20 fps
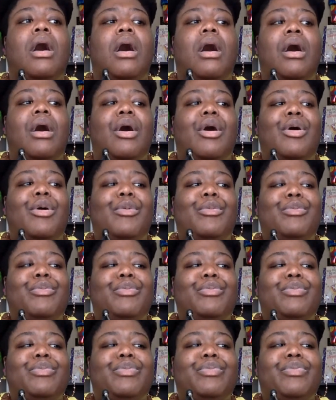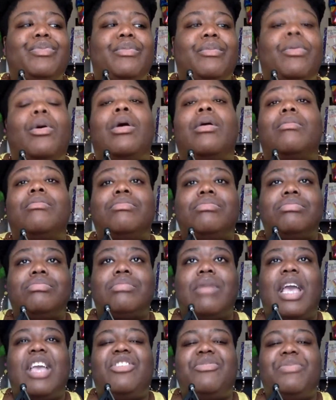Um, well,
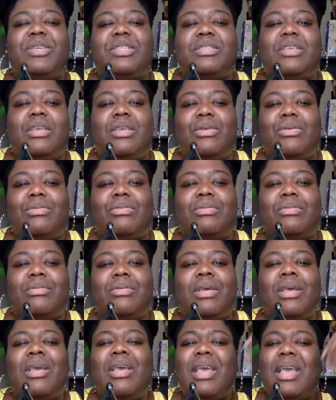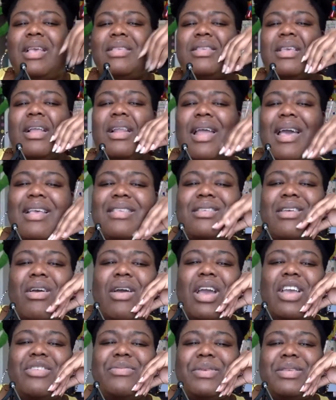HBCU. Is it classic
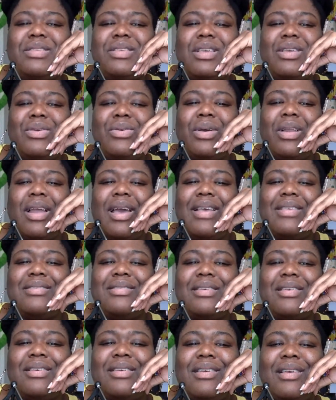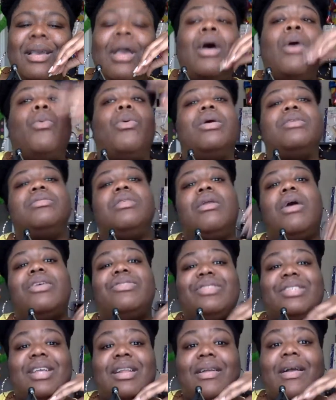or HBCU classic? Well, it's the
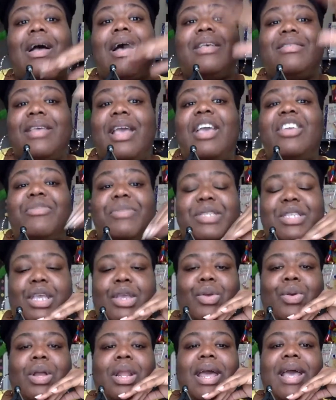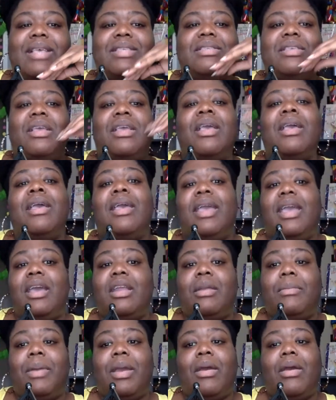largest, I say HBCU classic
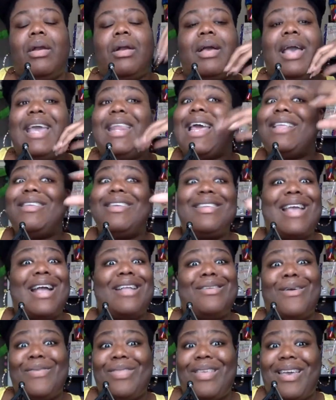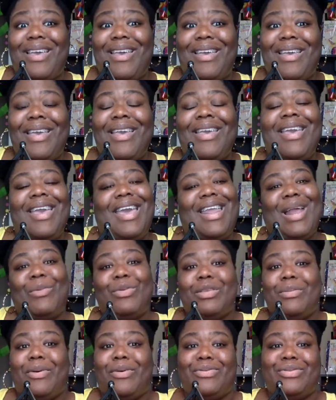in America. And I did not know that. And I
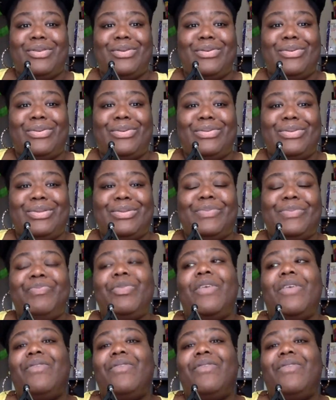went to both schools.